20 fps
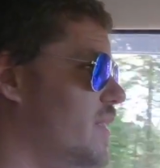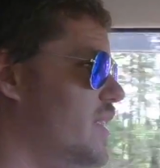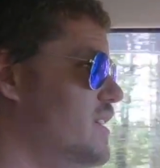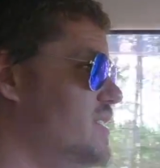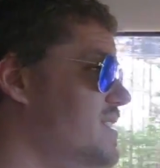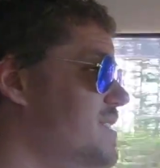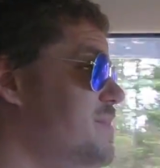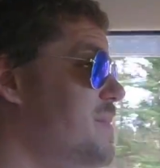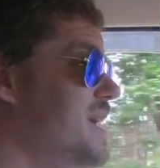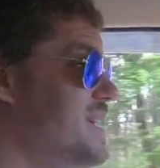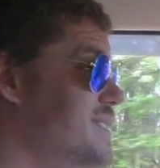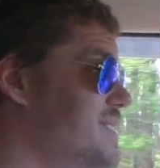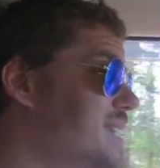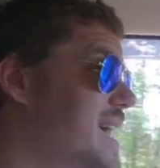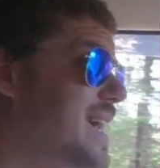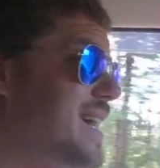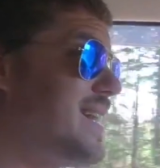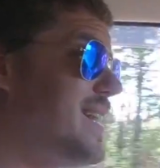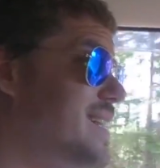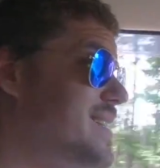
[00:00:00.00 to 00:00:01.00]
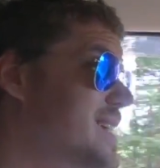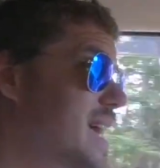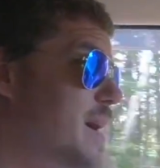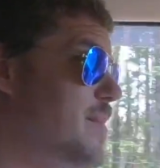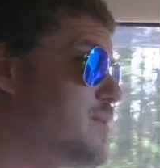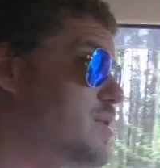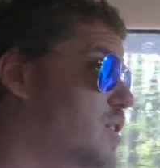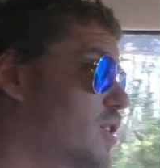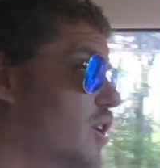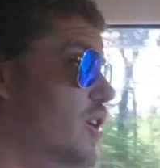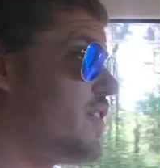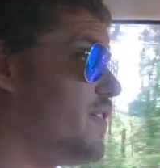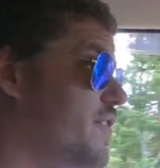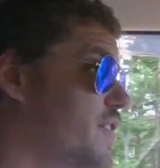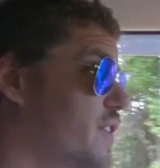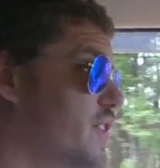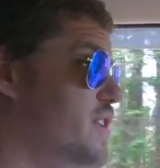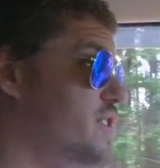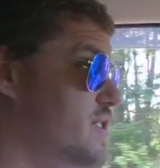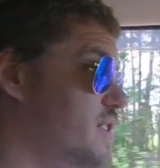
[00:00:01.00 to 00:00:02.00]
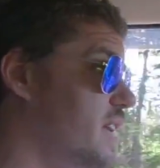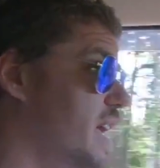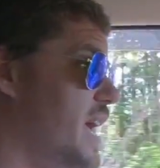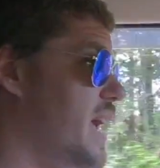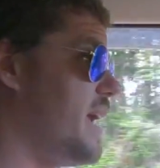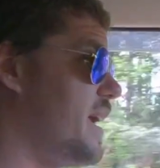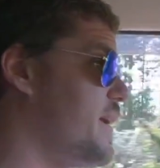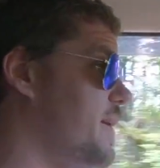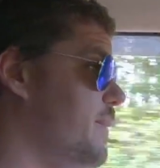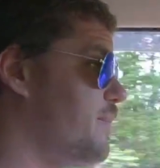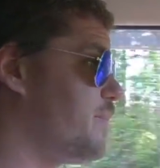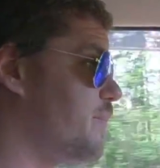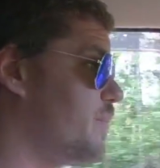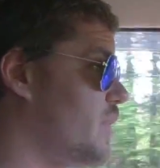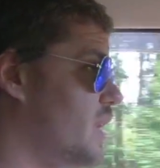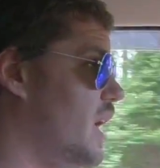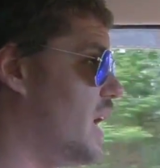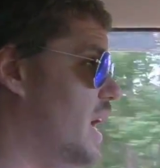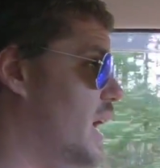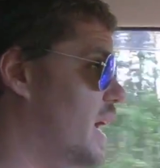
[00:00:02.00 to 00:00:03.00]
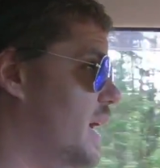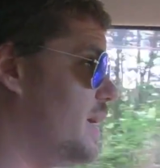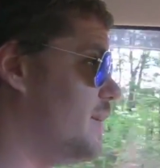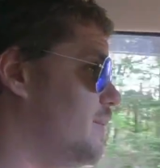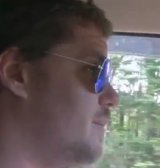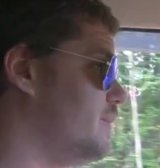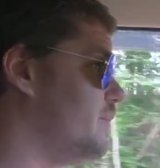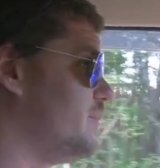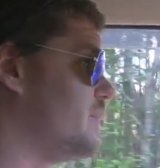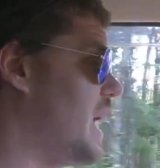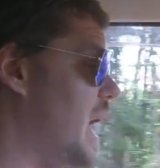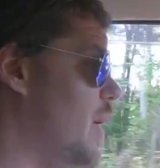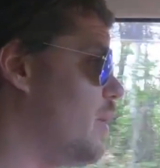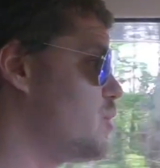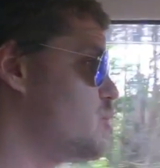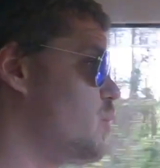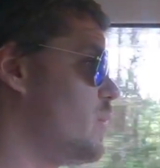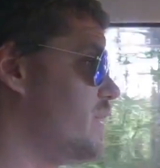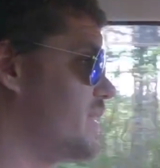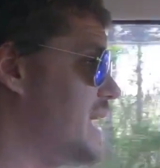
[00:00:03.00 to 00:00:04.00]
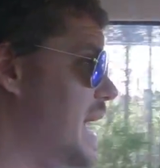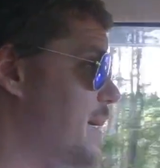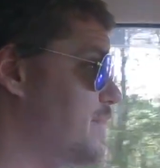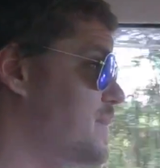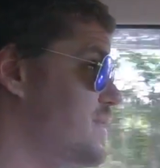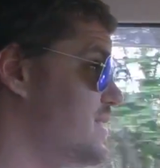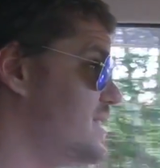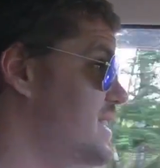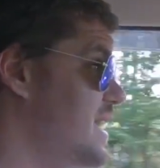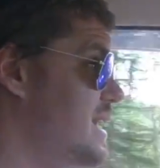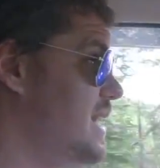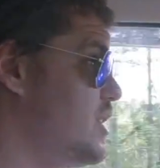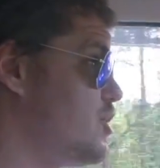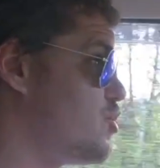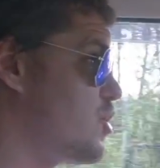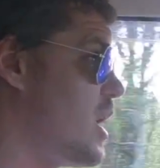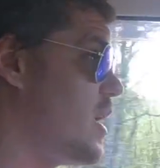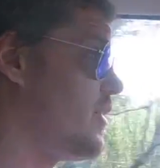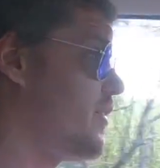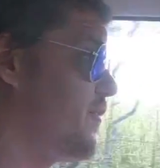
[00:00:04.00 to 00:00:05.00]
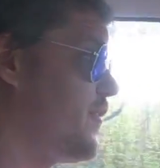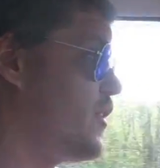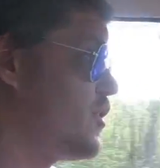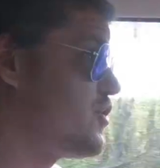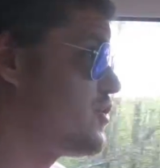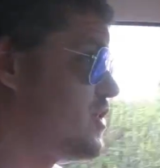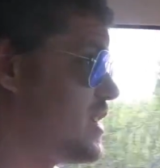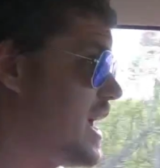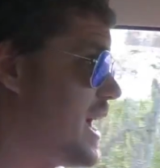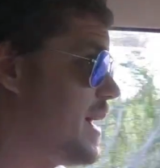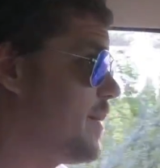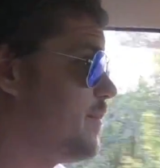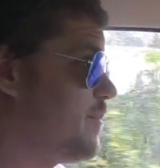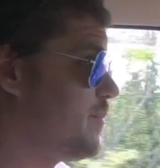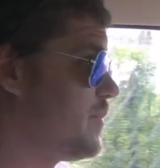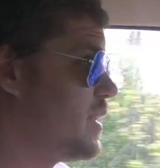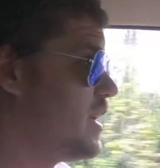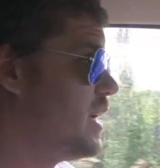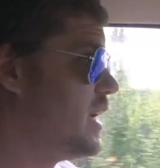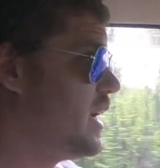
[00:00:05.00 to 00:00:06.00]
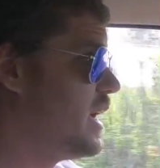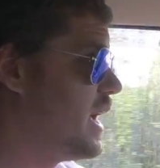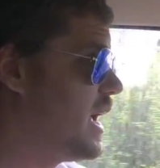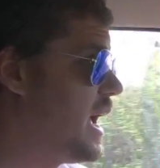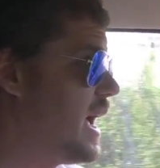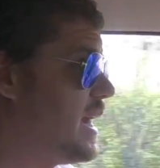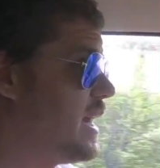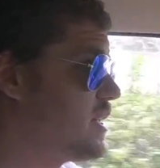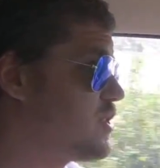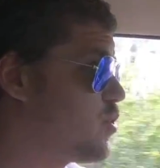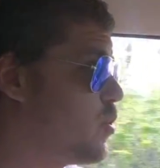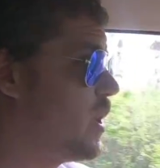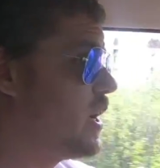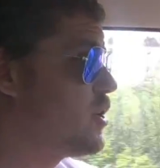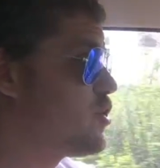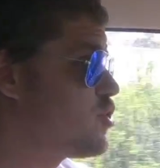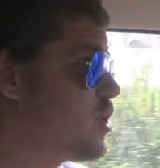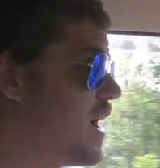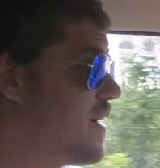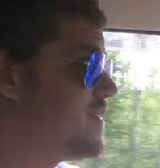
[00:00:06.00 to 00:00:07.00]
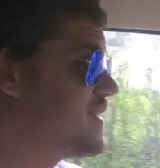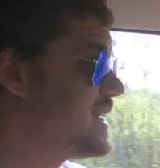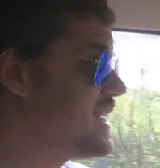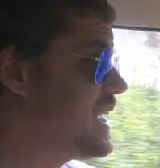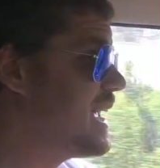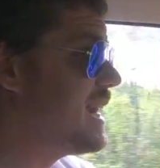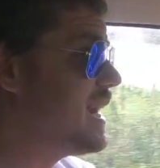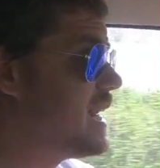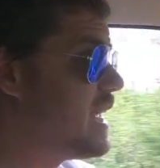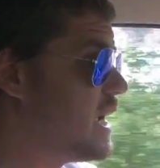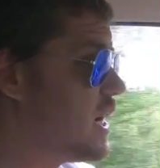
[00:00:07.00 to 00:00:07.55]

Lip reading: this is my second attempt looking for this lake. I was with Captain Teeny Trout the first time, and it's quite a drive to get